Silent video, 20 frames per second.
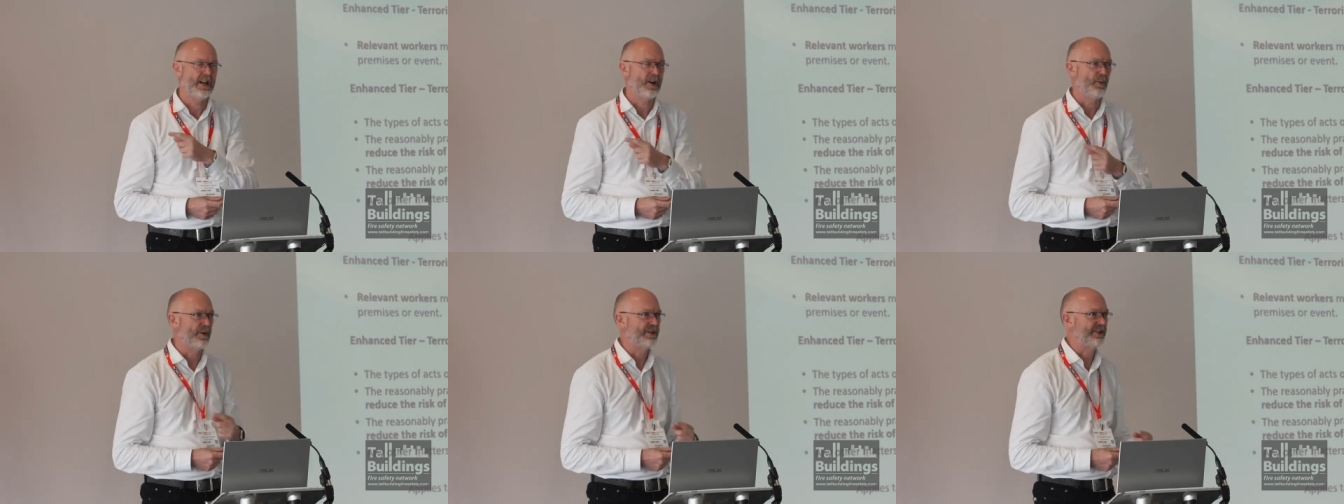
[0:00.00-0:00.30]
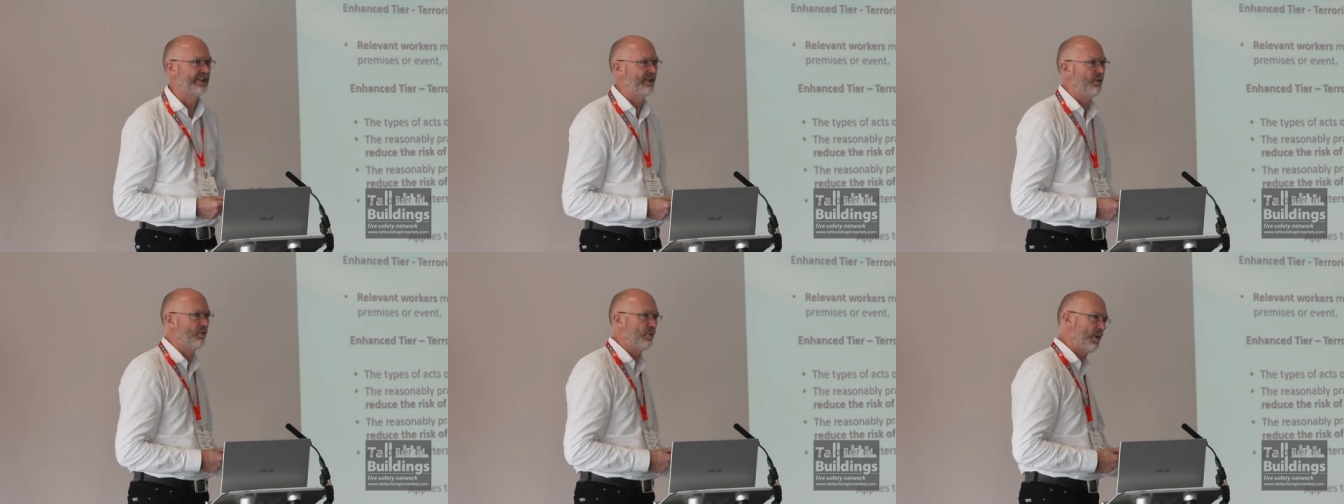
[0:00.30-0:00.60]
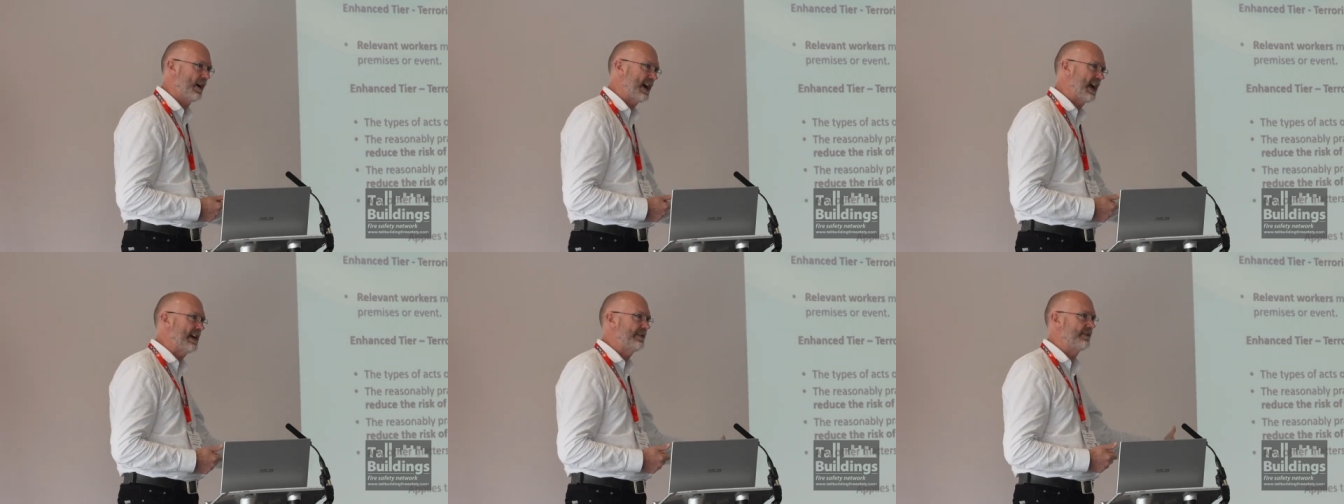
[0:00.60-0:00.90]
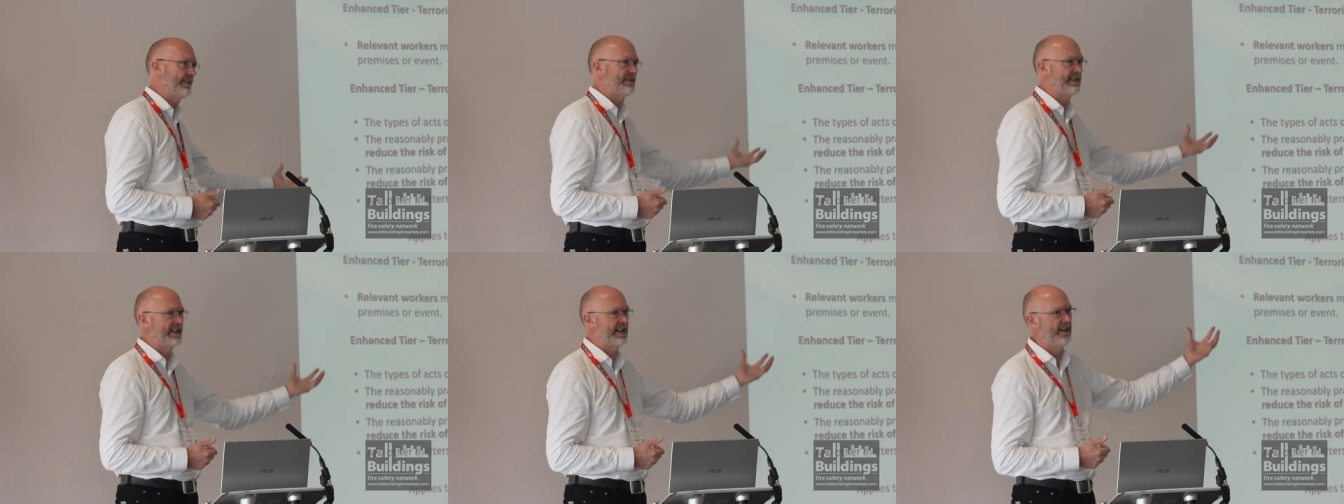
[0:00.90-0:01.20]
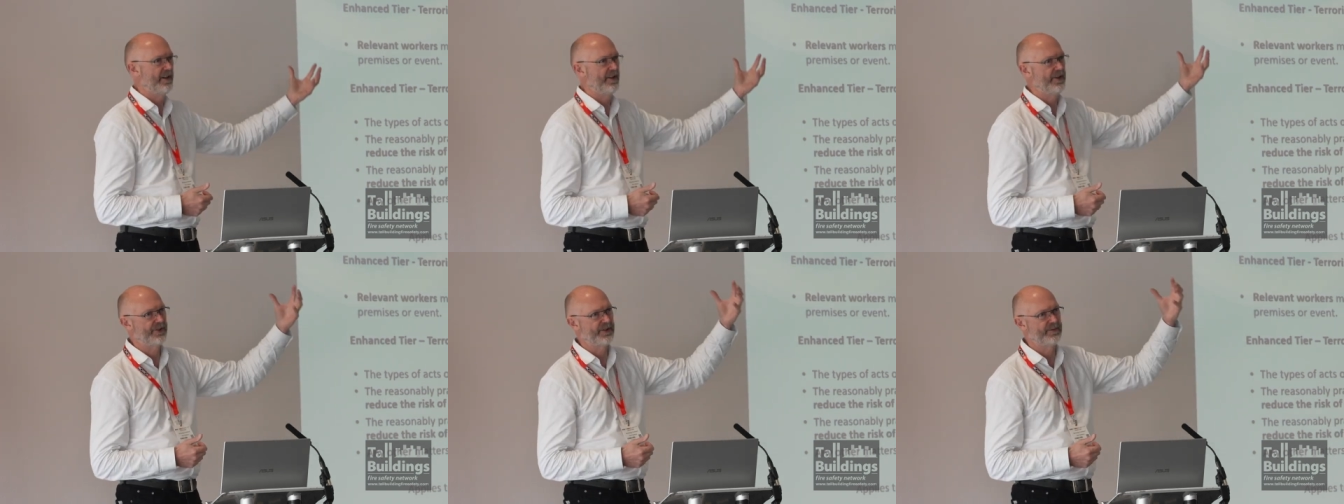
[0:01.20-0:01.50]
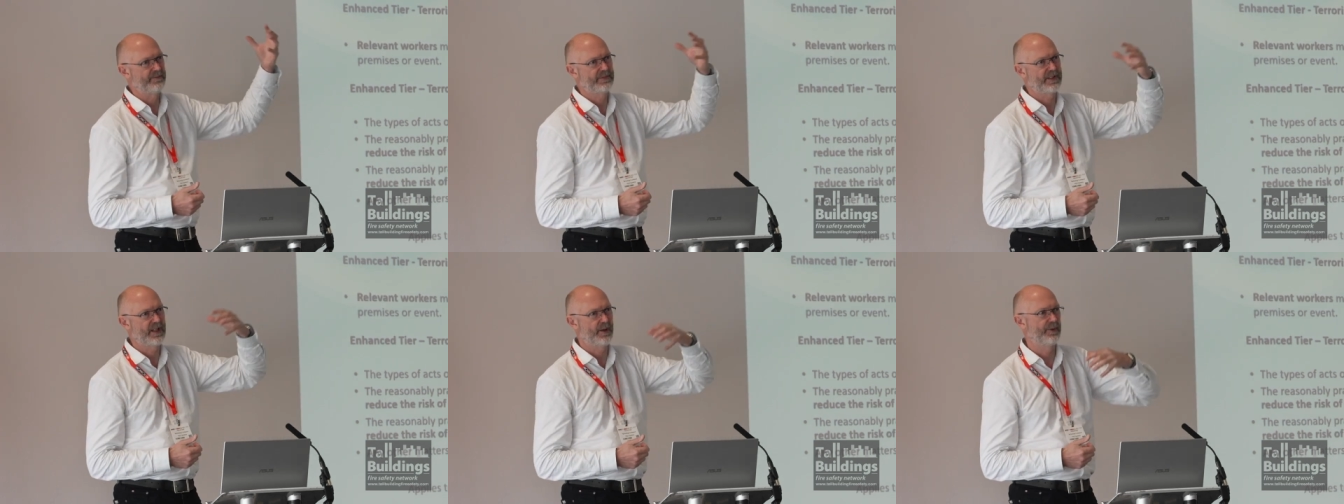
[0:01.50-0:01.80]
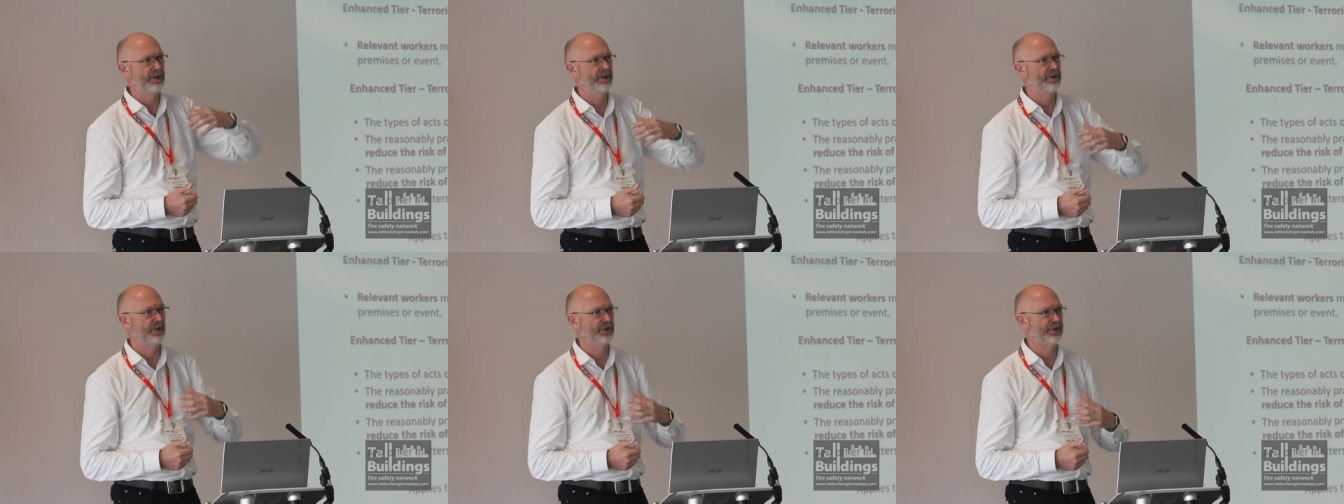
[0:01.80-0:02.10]
We'd seen a wave of terrorism
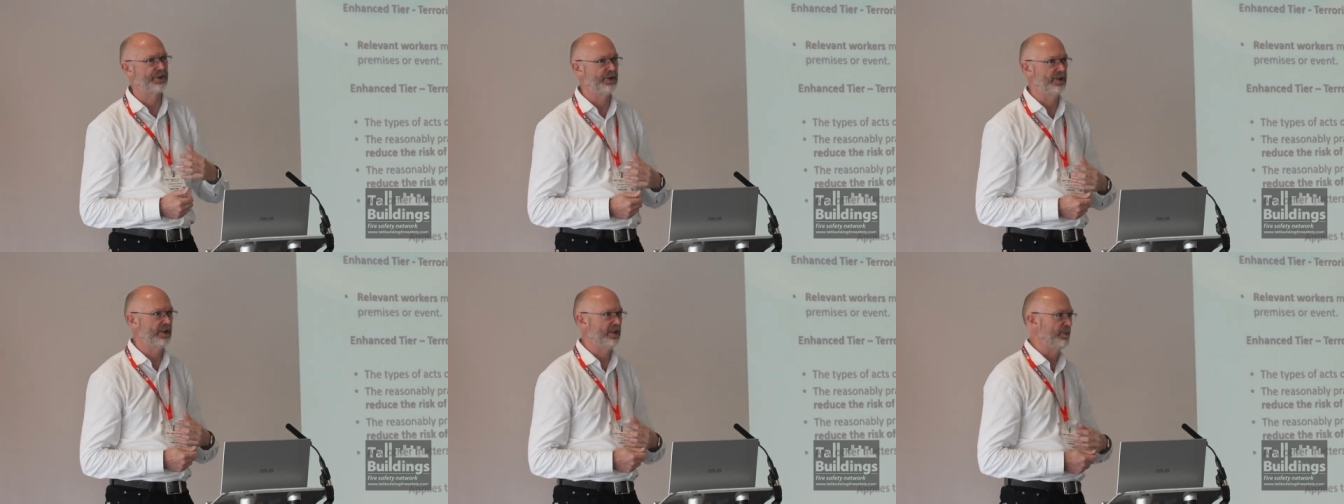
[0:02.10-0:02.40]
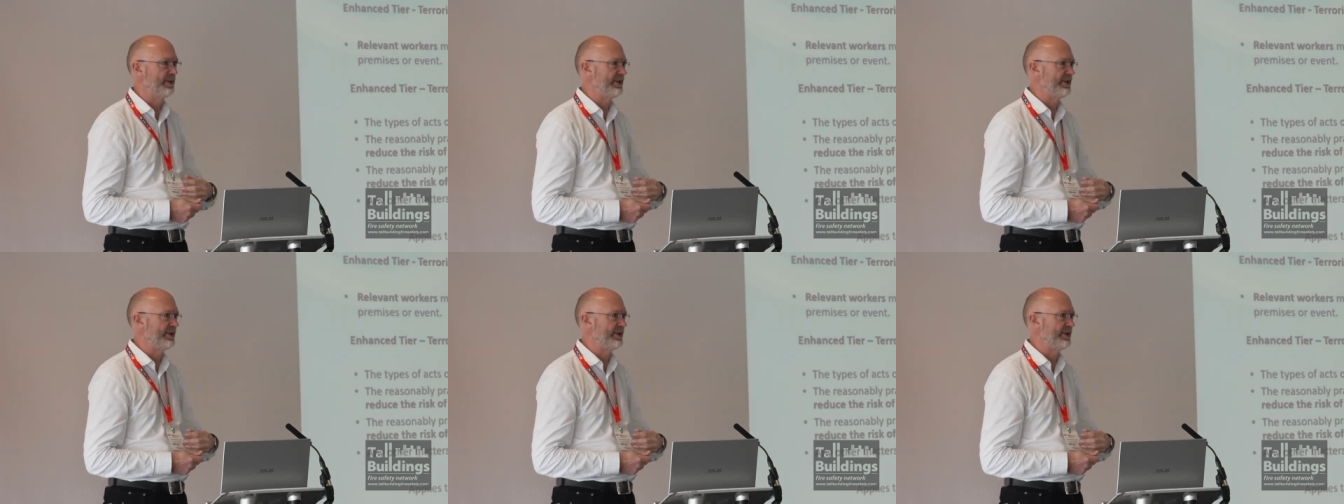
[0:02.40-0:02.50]
coming across Europe.